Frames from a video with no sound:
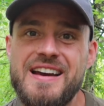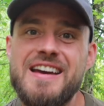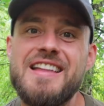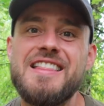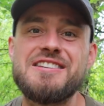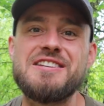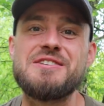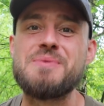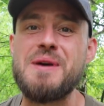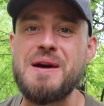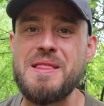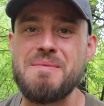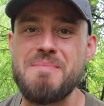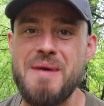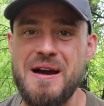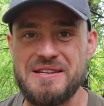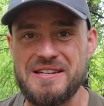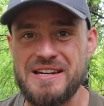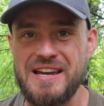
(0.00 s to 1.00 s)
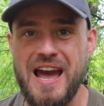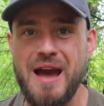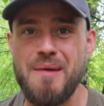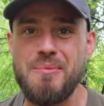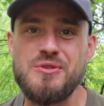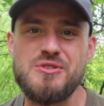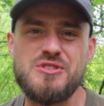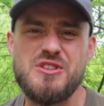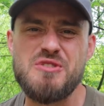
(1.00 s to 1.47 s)
This is where the magic
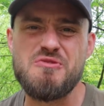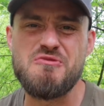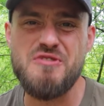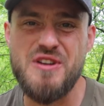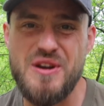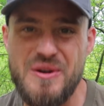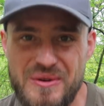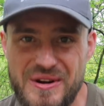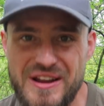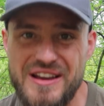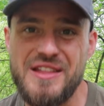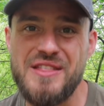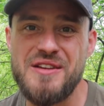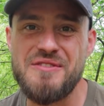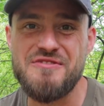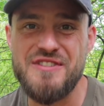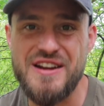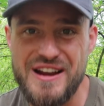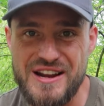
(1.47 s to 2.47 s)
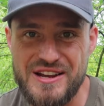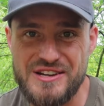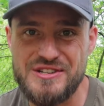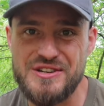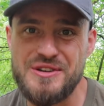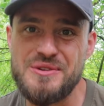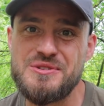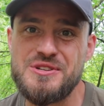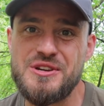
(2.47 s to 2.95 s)
happens, the realist
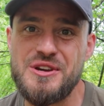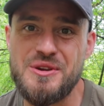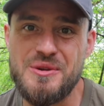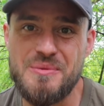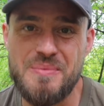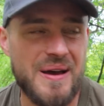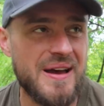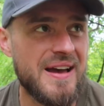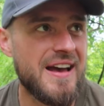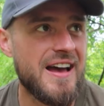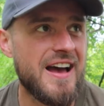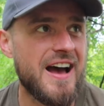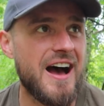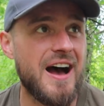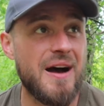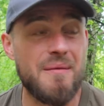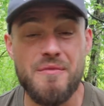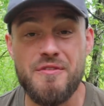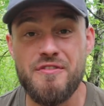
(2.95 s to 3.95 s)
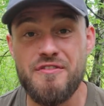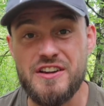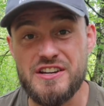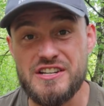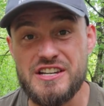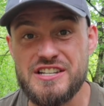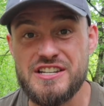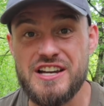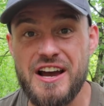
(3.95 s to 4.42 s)
YouTube
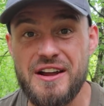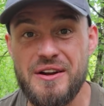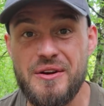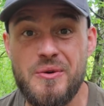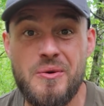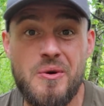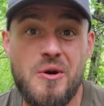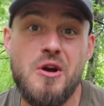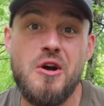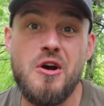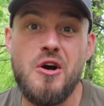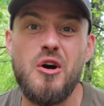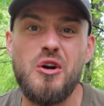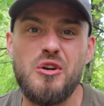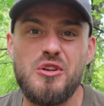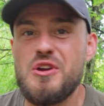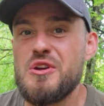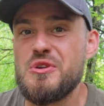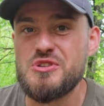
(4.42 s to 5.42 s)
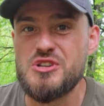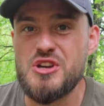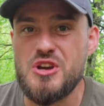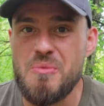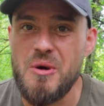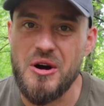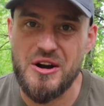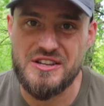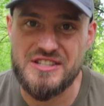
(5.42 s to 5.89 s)
fishing channel on
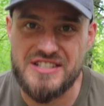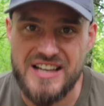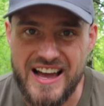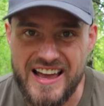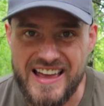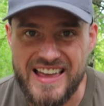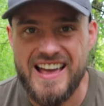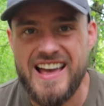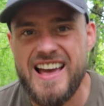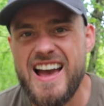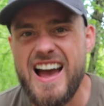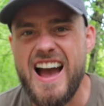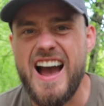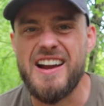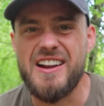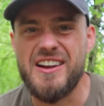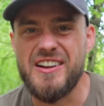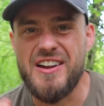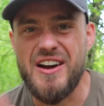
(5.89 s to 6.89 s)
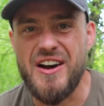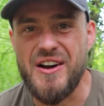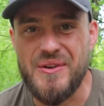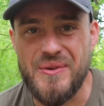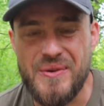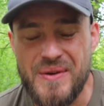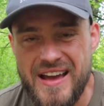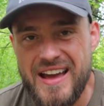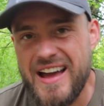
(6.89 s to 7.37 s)
YouTube, I say, and I
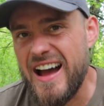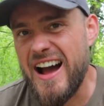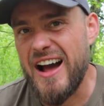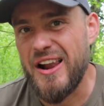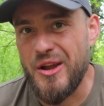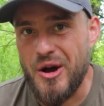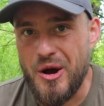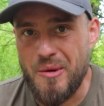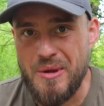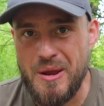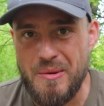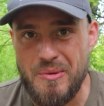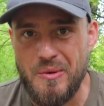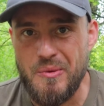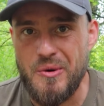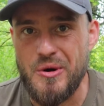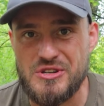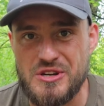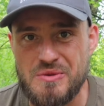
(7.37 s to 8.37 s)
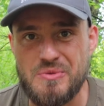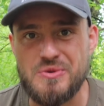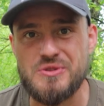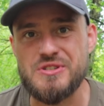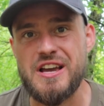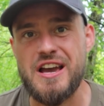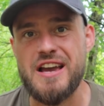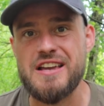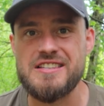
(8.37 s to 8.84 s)
know a lot of people watching will
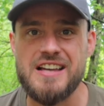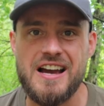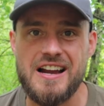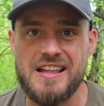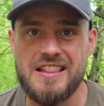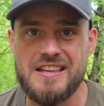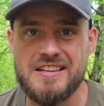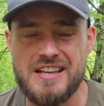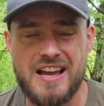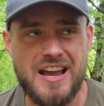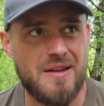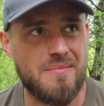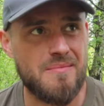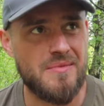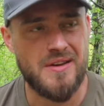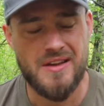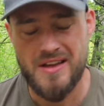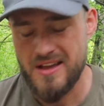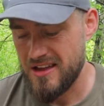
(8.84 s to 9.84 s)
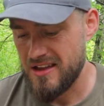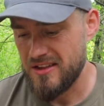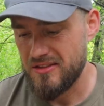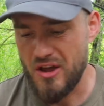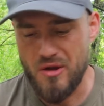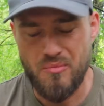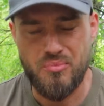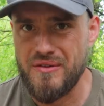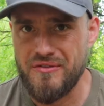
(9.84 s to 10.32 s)
say exactly the same.
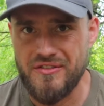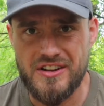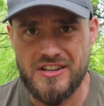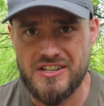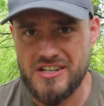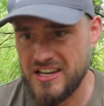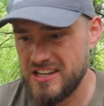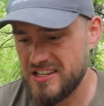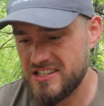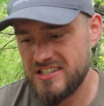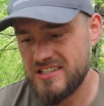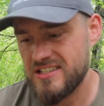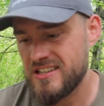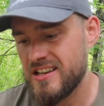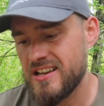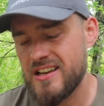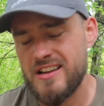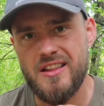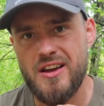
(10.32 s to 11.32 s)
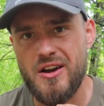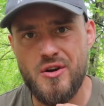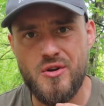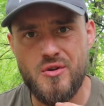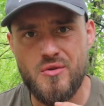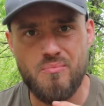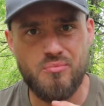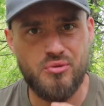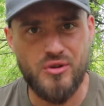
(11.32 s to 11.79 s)
No privileges,
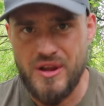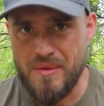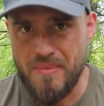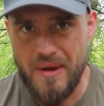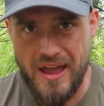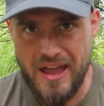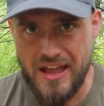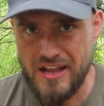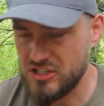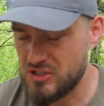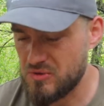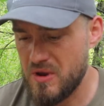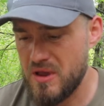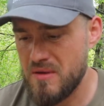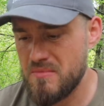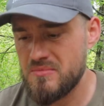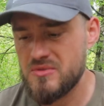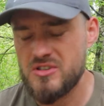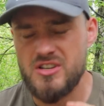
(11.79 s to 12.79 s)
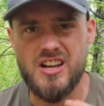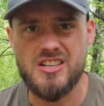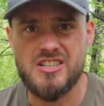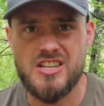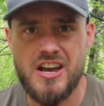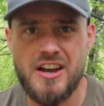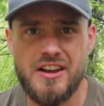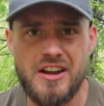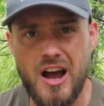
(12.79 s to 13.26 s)
no pre-baited swims. I
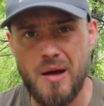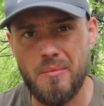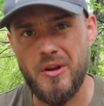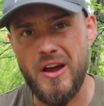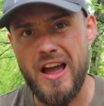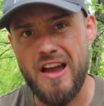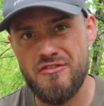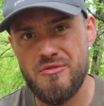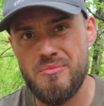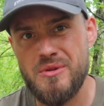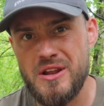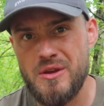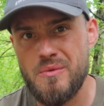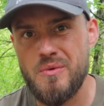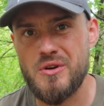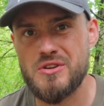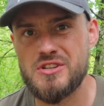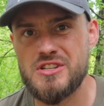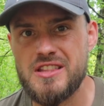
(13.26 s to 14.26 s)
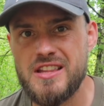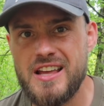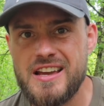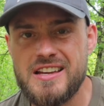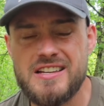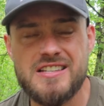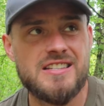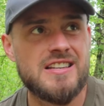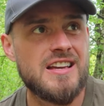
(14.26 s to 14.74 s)
turn up like everybody watching
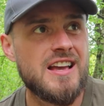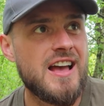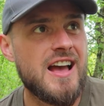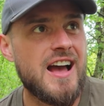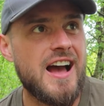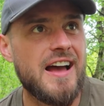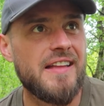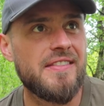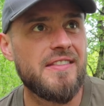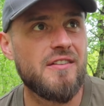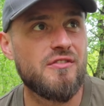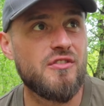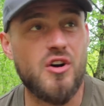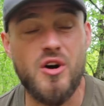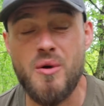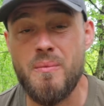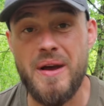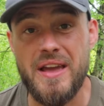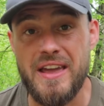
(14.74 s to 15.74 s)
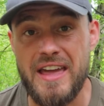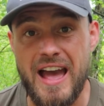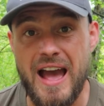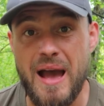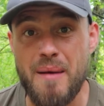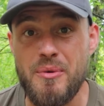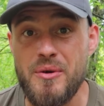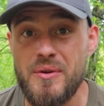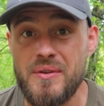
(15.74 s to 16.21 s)
this and I've got to make it
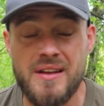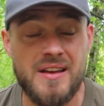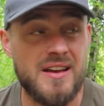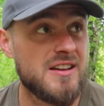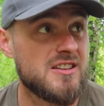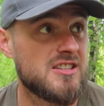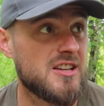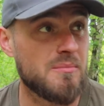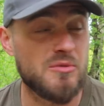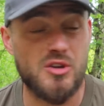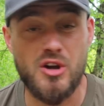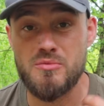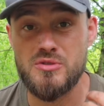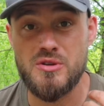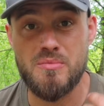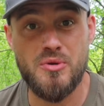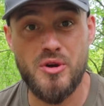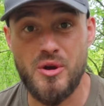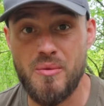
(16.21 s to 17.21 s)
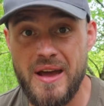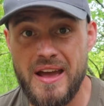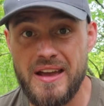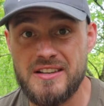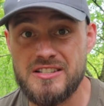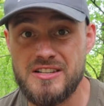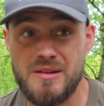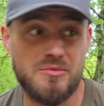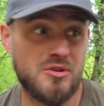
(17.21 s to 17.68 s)
happen. Sometimes I book
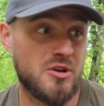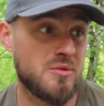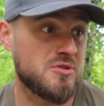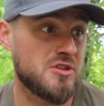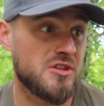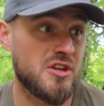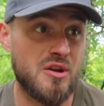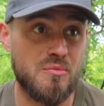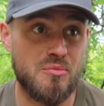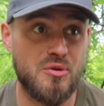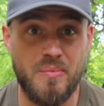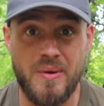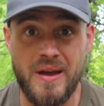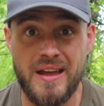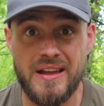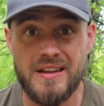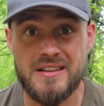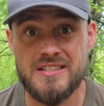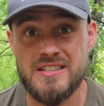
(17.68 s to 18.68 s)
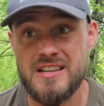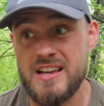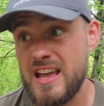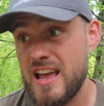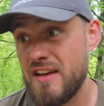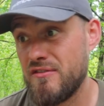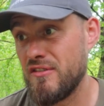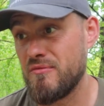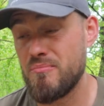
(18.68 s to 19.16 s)
pegs, sometimes I don't book pegs.
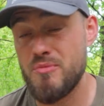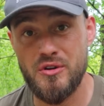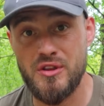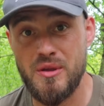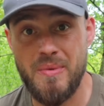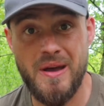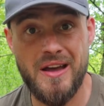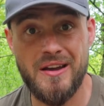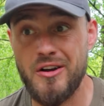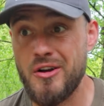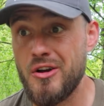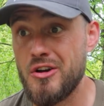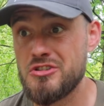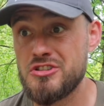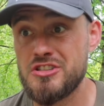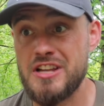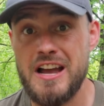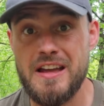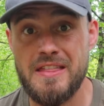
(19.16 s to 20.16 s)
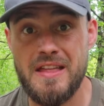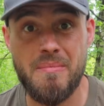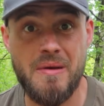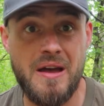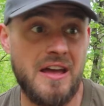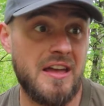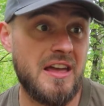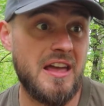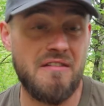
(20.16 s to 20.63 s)
If I've booked a peg, I've got to stay in that
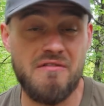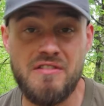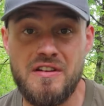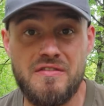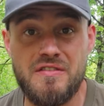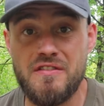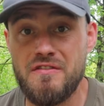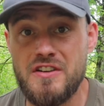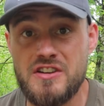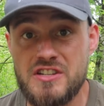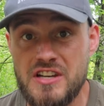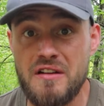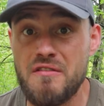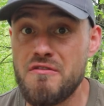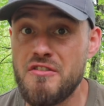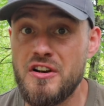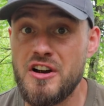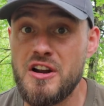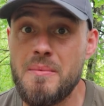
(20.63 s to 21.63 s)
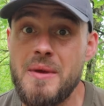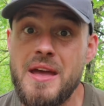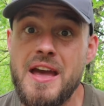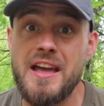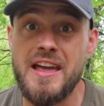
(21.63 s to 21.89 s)
peg even if the fish ain't in front of me.